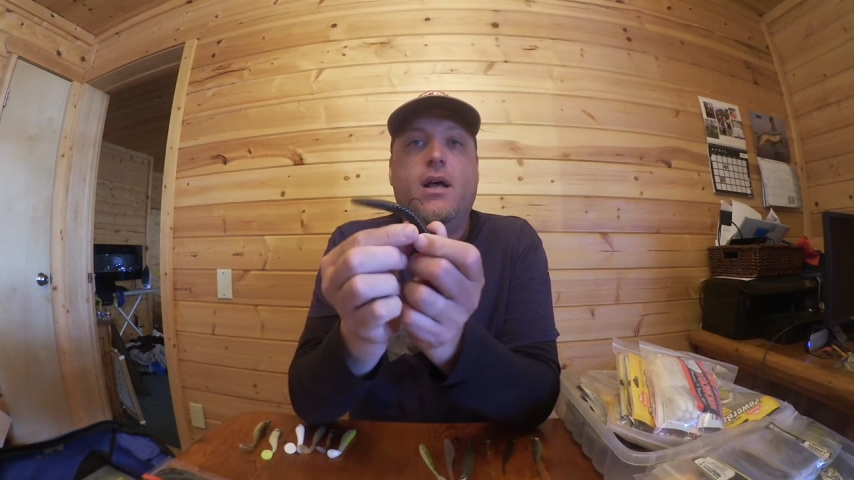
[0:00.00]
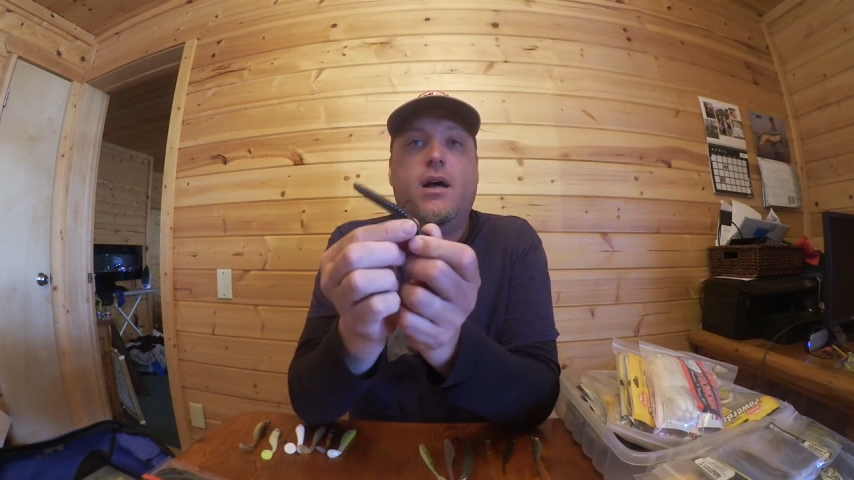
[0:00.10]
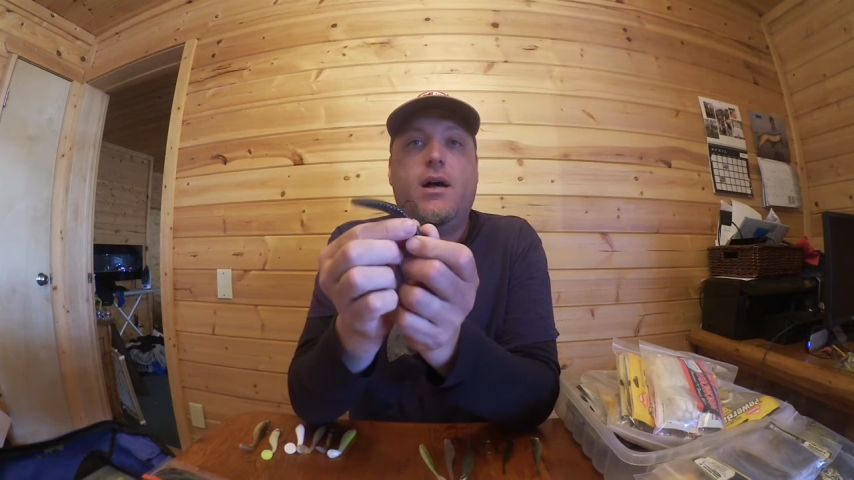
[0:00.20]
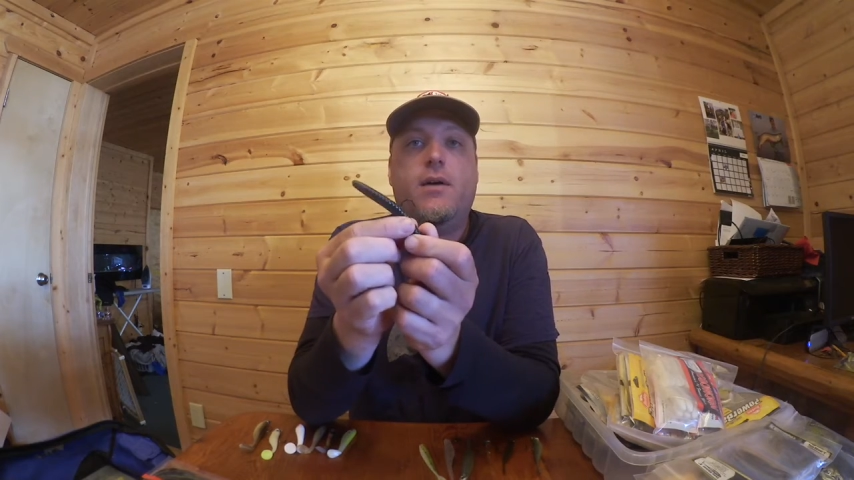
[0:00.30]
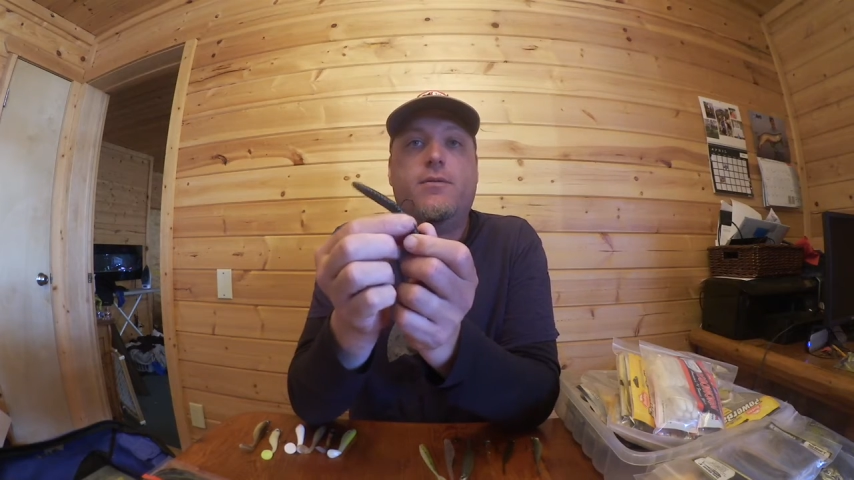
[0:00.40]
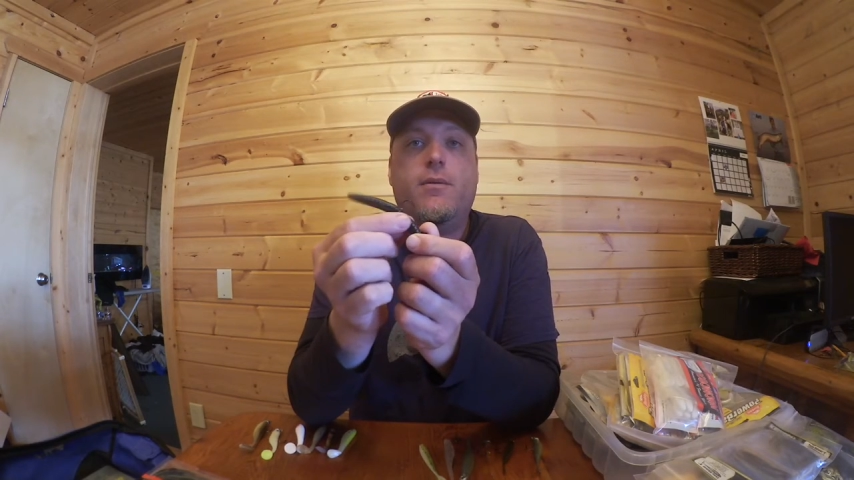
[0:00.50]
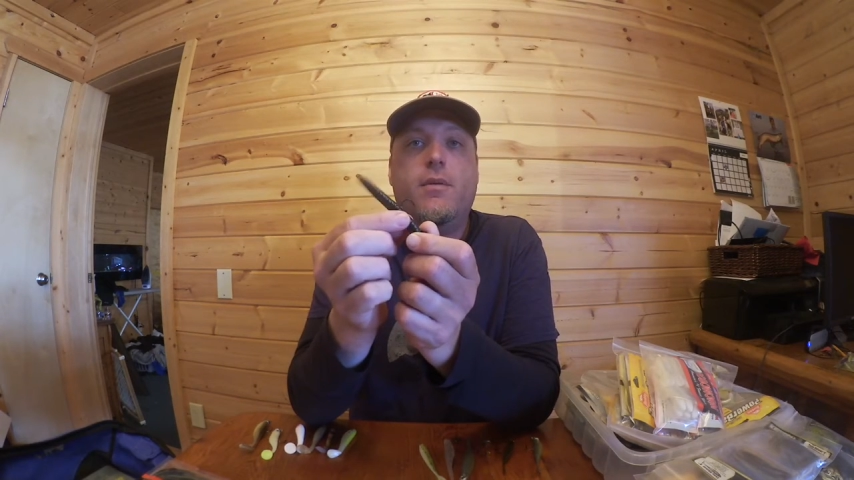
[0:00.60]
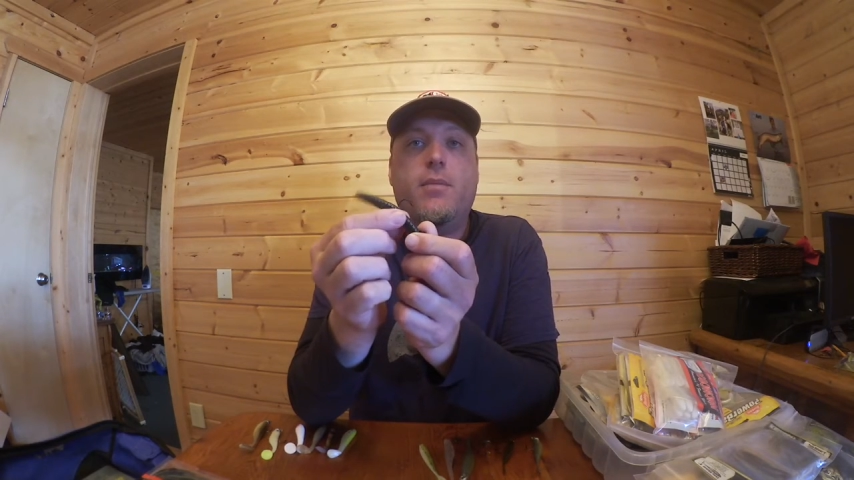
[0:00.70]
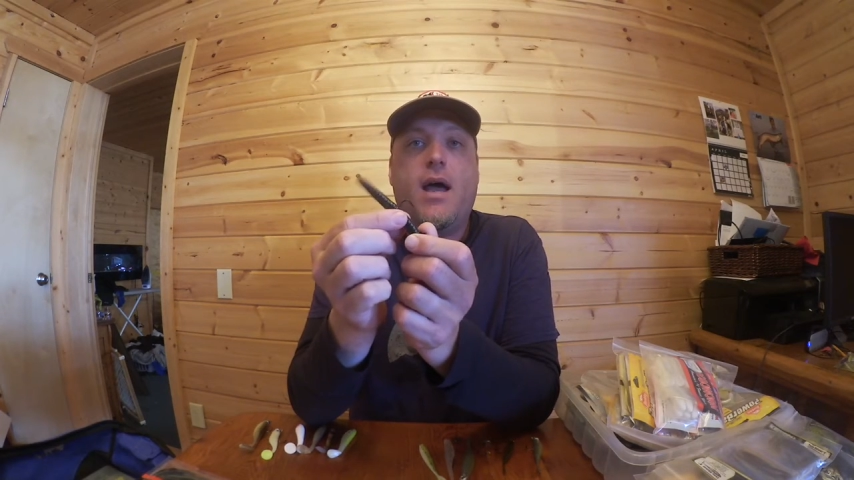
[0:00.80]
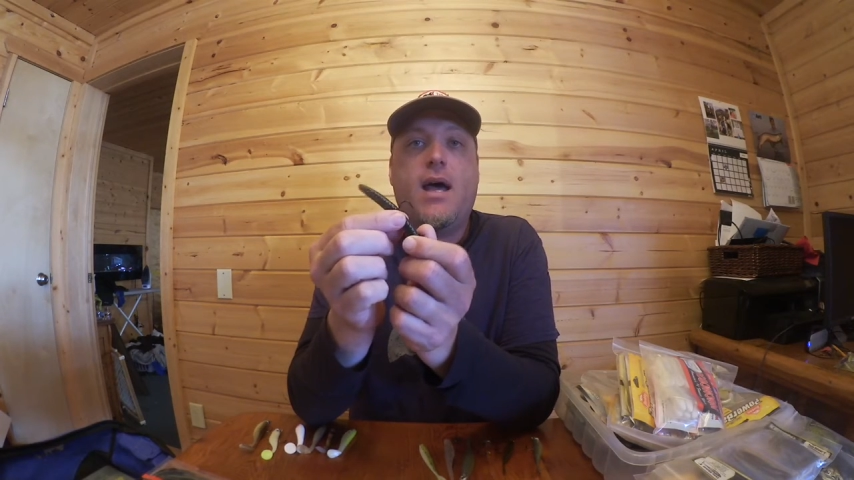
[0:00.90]
from
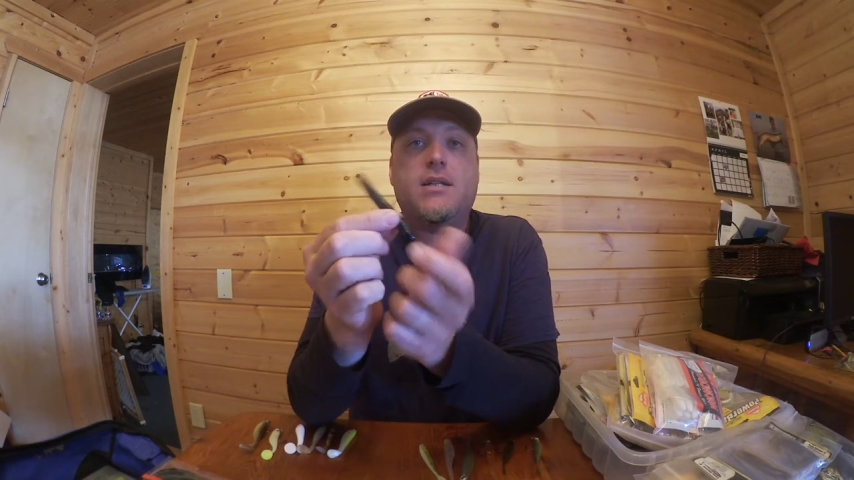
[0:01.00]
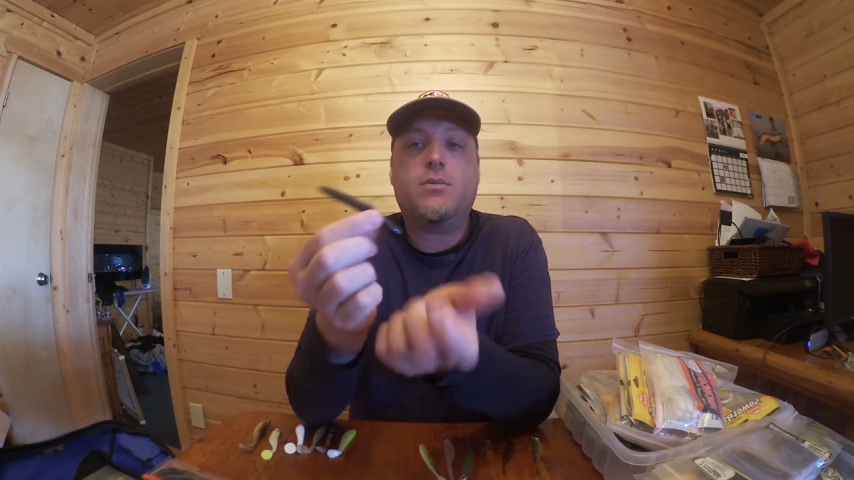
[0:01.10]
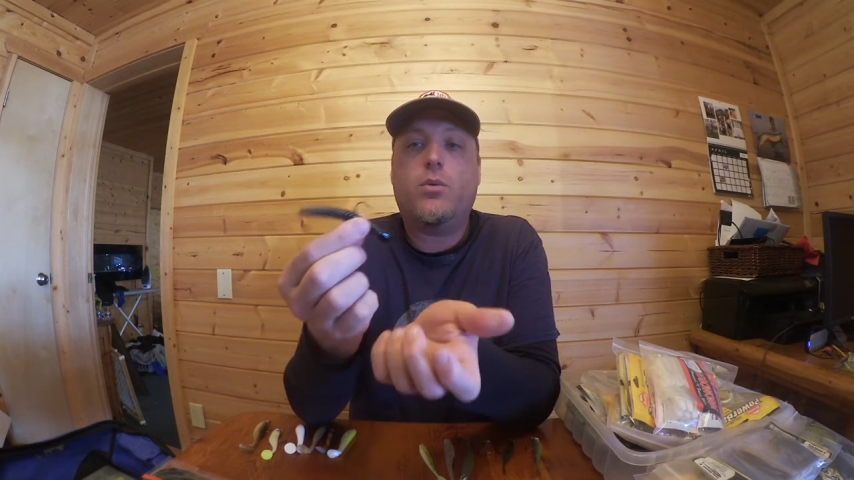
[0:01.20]
the bass